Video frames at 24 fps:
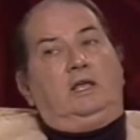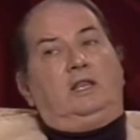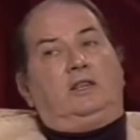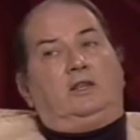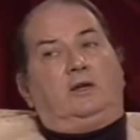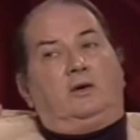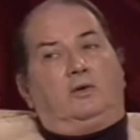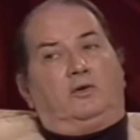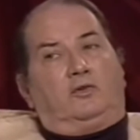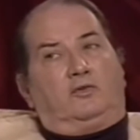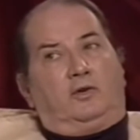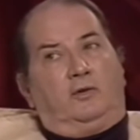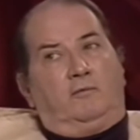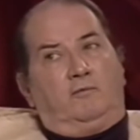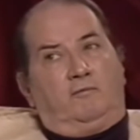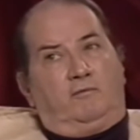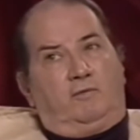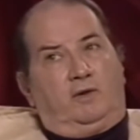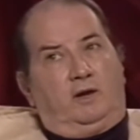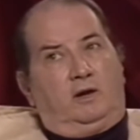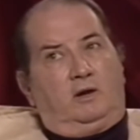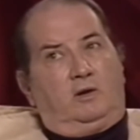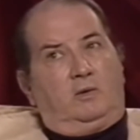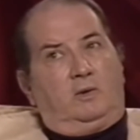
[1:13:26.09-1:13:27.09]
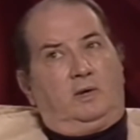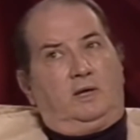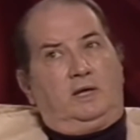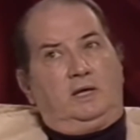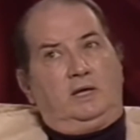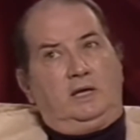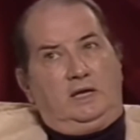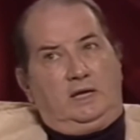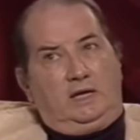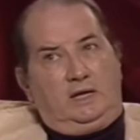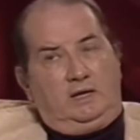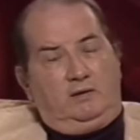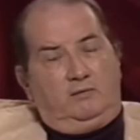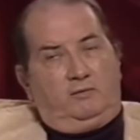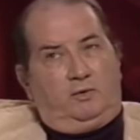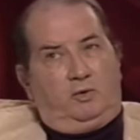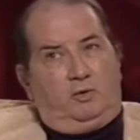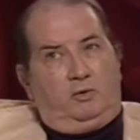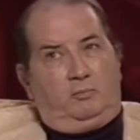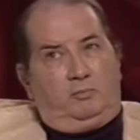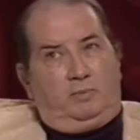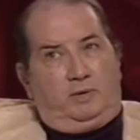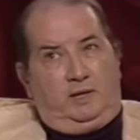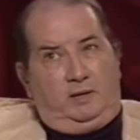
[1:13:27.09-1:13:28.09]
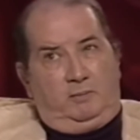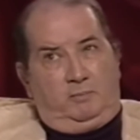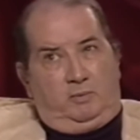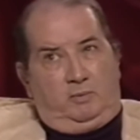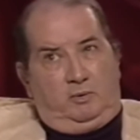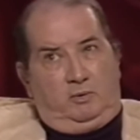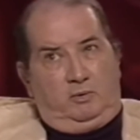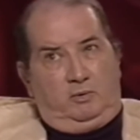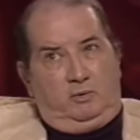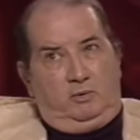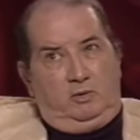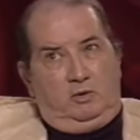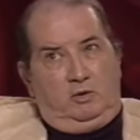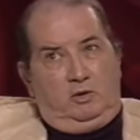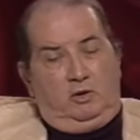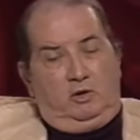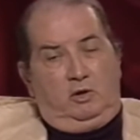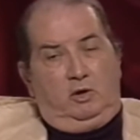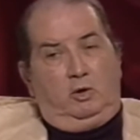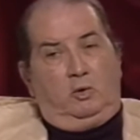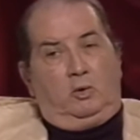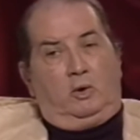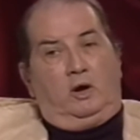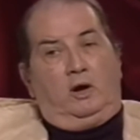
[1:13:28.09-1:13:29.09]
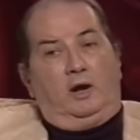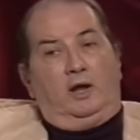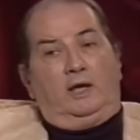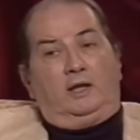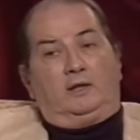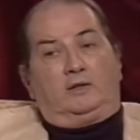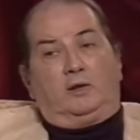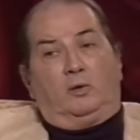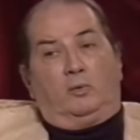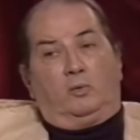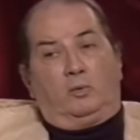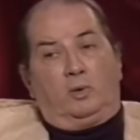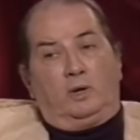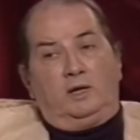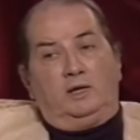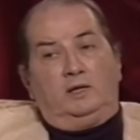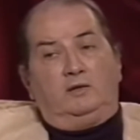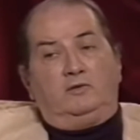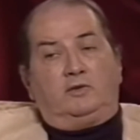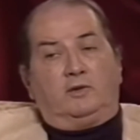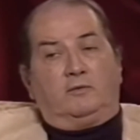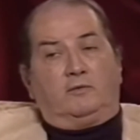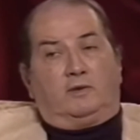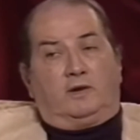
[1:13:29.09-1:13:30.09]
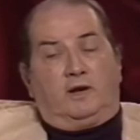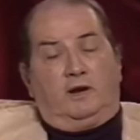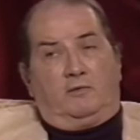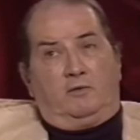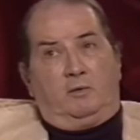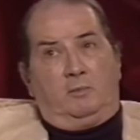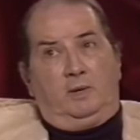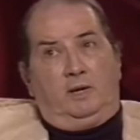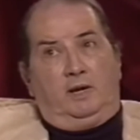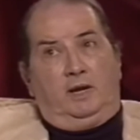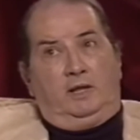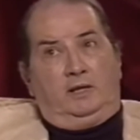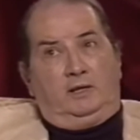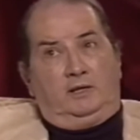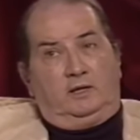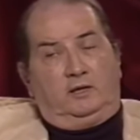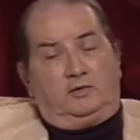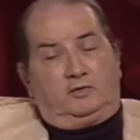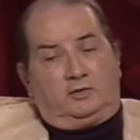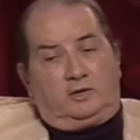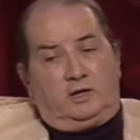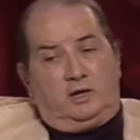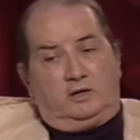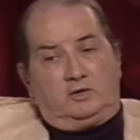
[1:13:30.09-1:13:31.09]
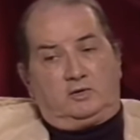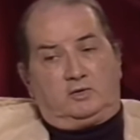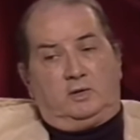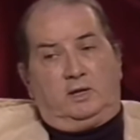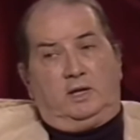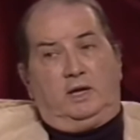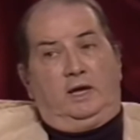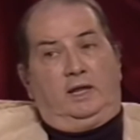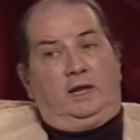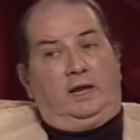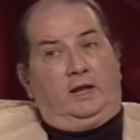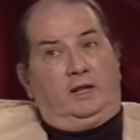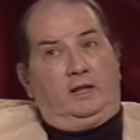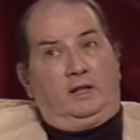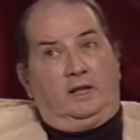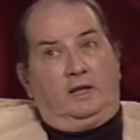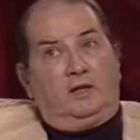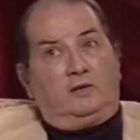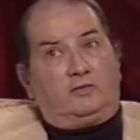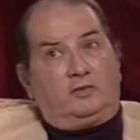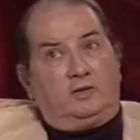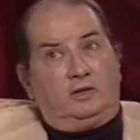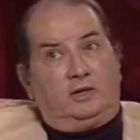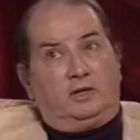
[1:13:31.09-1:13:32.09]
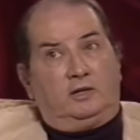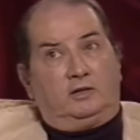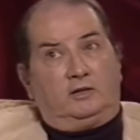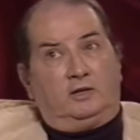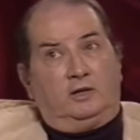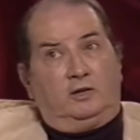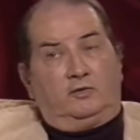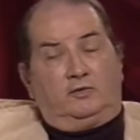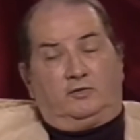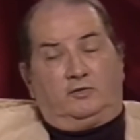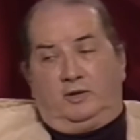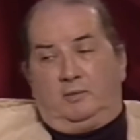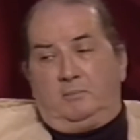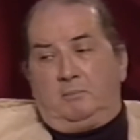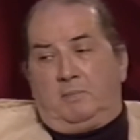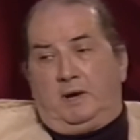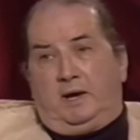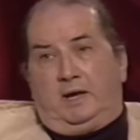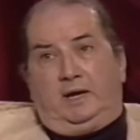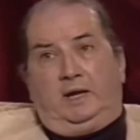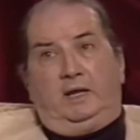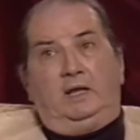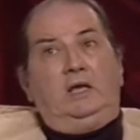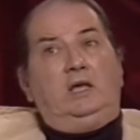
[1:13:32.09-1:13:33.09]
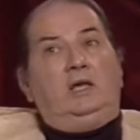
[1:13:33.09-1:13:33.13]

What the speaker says: There are some very evil people who are at the reins of government in this country, and unless and until somebody